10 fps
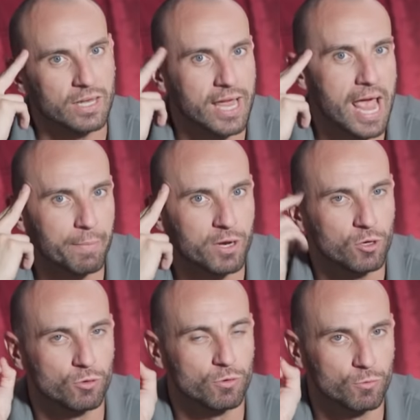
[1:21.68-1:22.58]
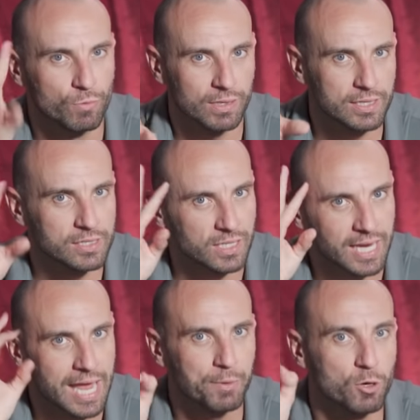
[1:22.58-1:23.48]
the chemical release, the
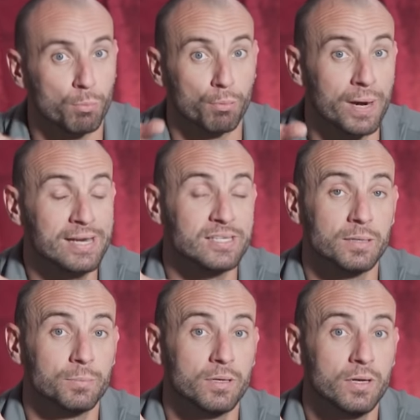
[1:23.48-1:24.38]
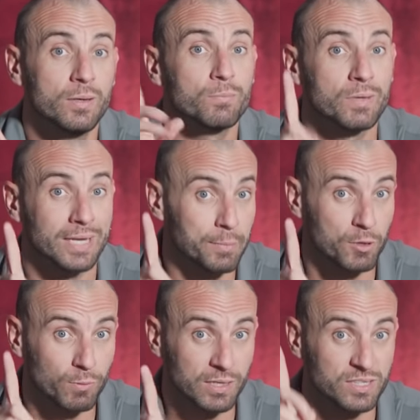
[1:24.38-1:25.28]
chemical brain dump, the
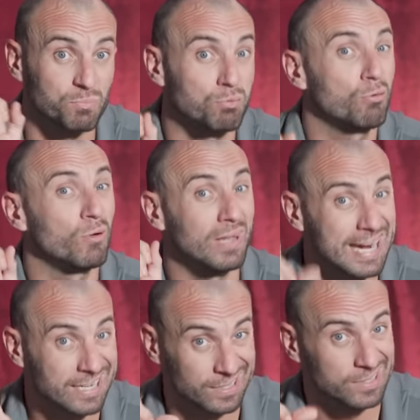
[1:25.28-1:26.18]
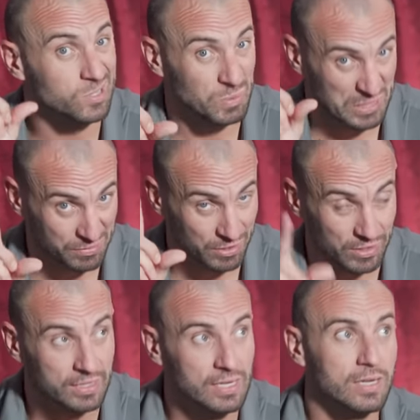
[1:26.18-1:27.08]
chemical release of prolactin
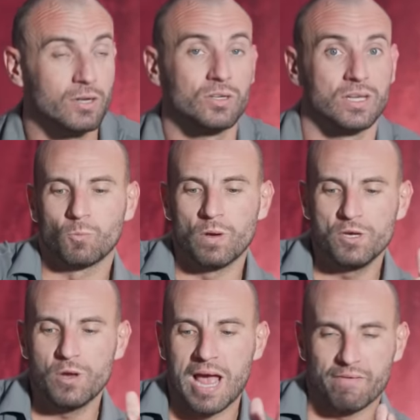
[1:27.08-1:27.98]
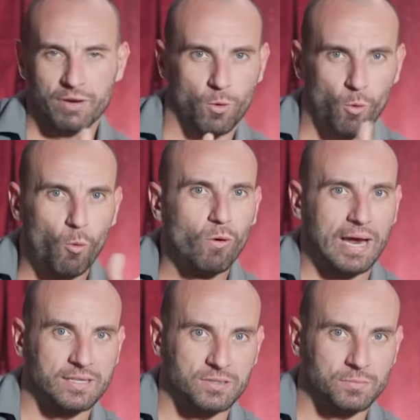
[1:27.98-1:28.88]
specifically. Because when you have an
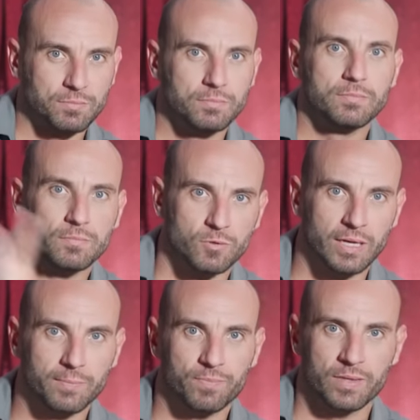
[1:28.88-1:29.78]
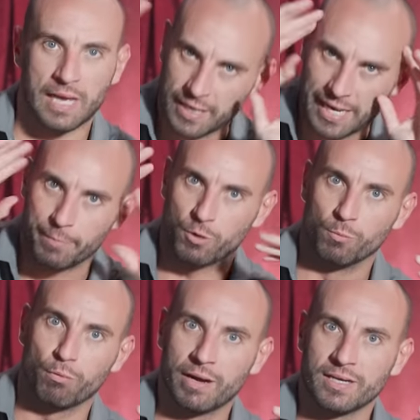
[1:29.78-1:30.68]
orgasm, right, that chemical
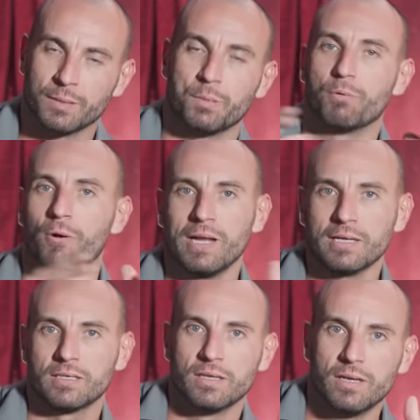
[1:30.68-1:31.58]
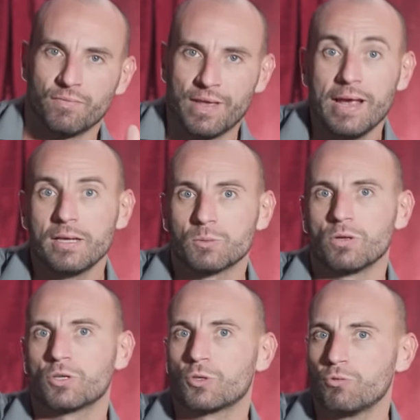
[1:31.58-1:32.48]
brain dump of prolactin, that is
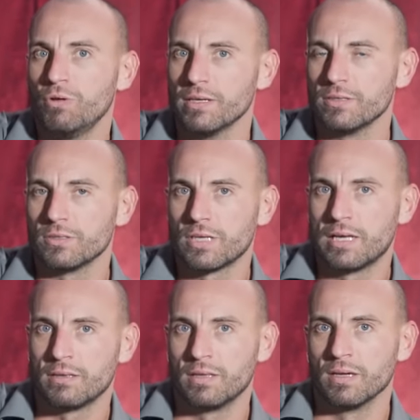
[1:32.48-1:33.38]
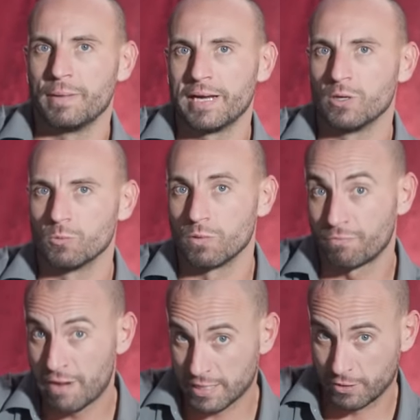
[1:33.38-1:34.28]
what triggers the male
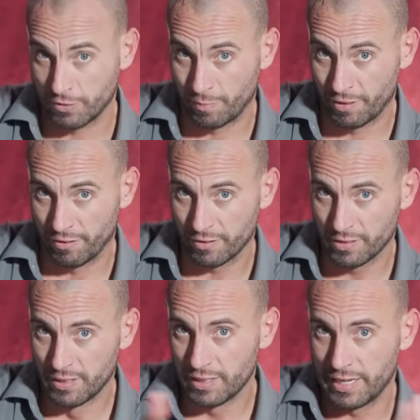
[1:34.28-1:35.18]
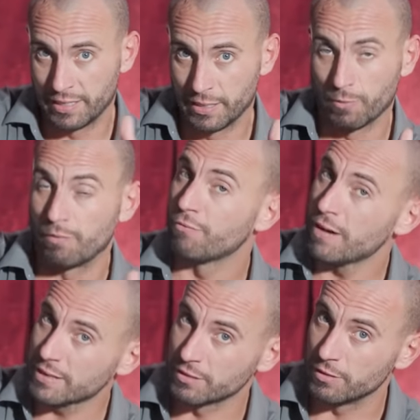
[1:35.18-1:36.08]
refractory period. And the
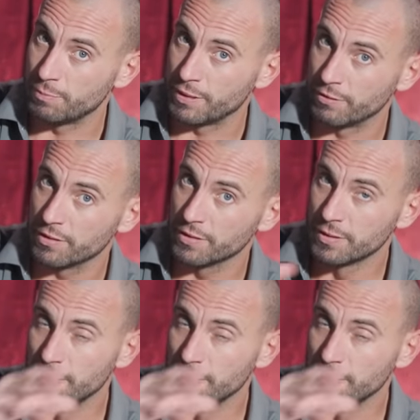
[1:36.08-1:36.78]
refractory period